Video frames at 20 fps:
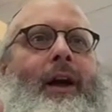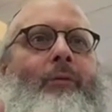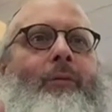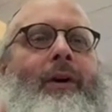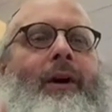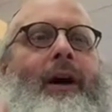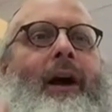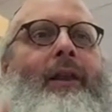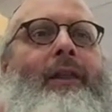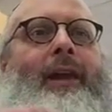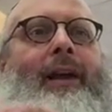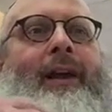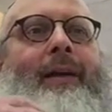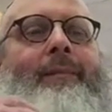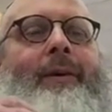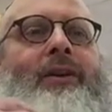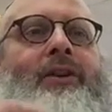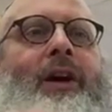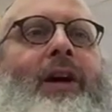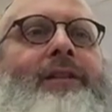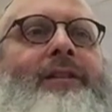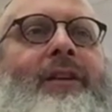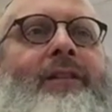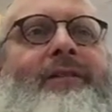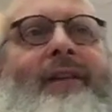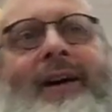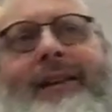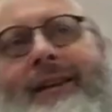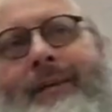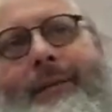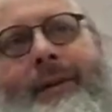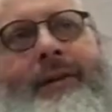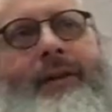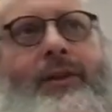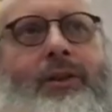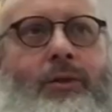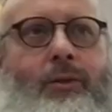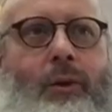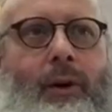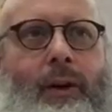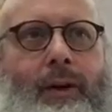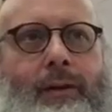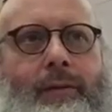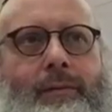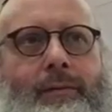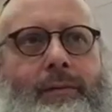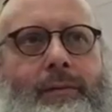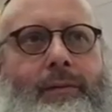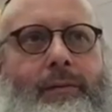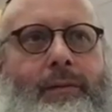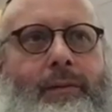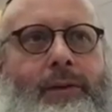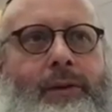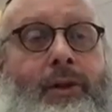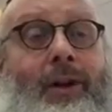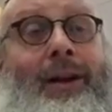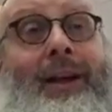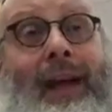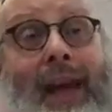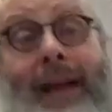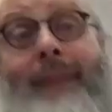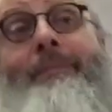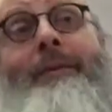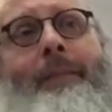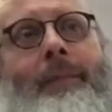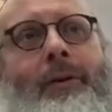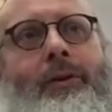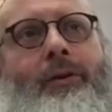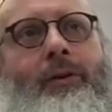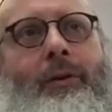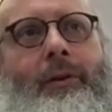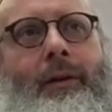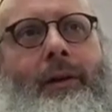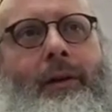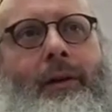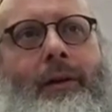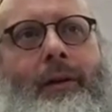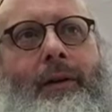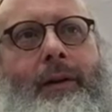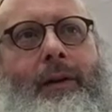where they could be justified to be destroyed. So it came prematurely.